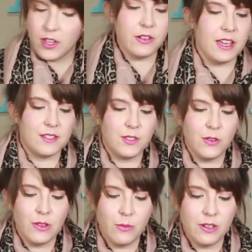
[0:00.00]
Okay,
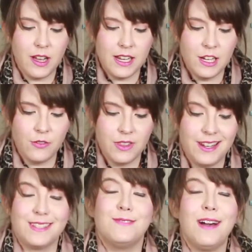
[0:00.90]
so that we're not here for the
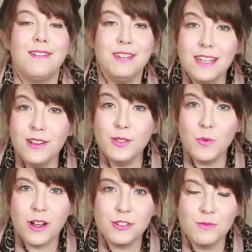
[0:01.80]
next 5 years
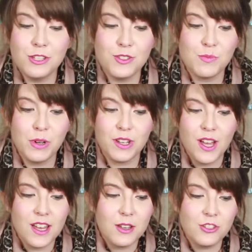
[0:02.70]
watching me just put
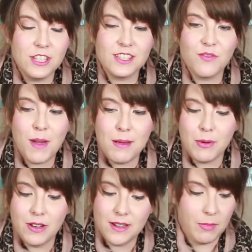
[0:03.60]
sheets of
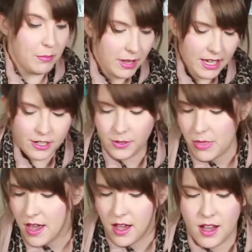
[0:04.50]
paper into my planner,
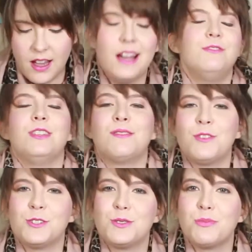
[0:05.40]
I've done the
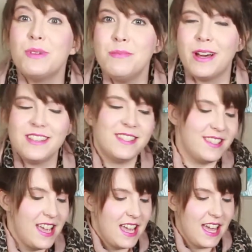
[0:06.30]
first 3
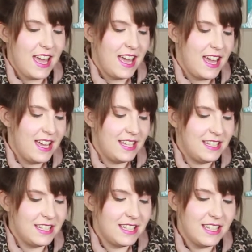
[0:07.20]
months
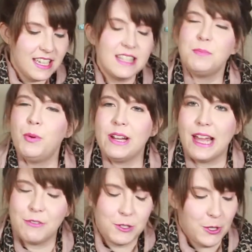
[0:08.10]
and it gets boring
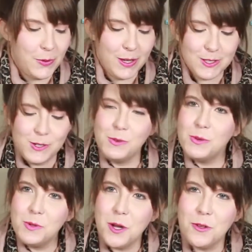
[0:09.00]
after a little while. So
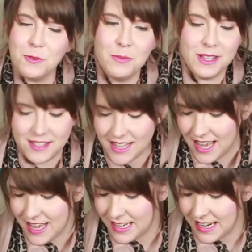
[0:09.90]
we'll go 3 months,
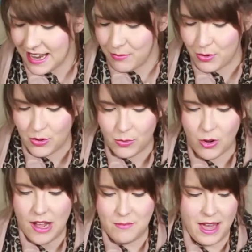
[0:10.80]
and in April
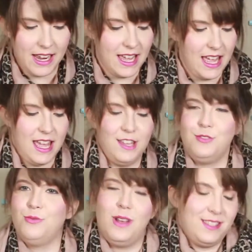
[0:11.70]
we'll come back and
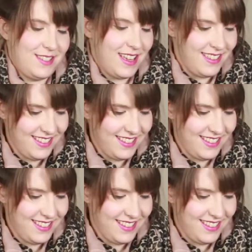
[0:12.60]
do the rest.